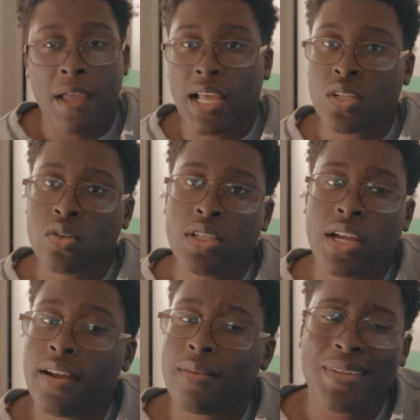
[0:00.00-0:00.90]
Like I told
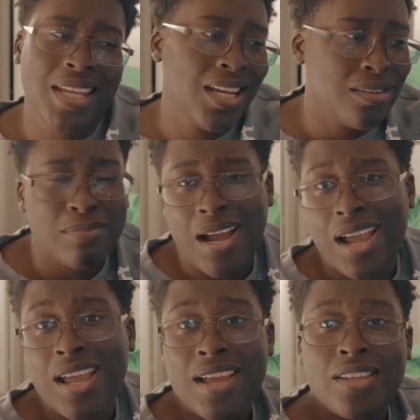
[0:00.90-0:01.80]
y'all in the beginning of
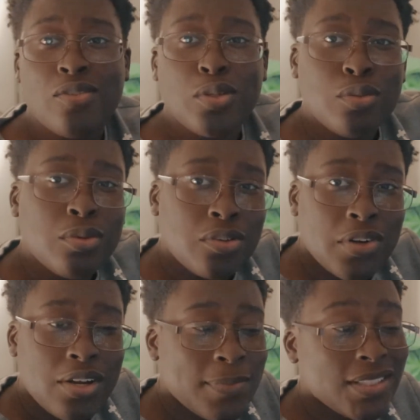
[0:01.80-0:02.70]
my YouTube
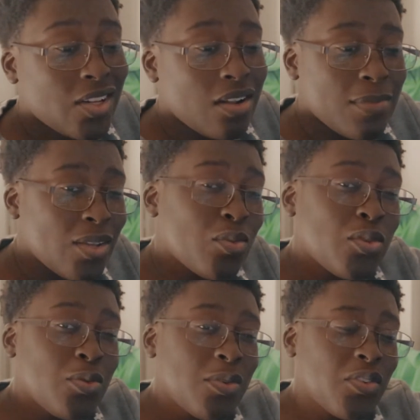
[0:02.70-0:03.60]
career, I'm going to start my
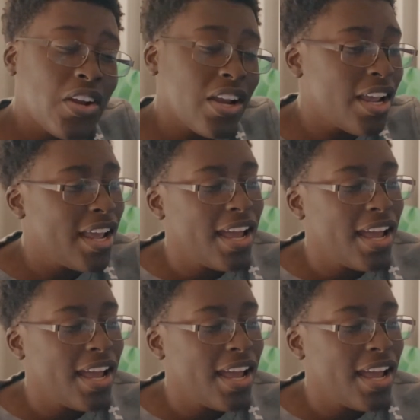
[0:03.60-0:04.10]
YouTube career.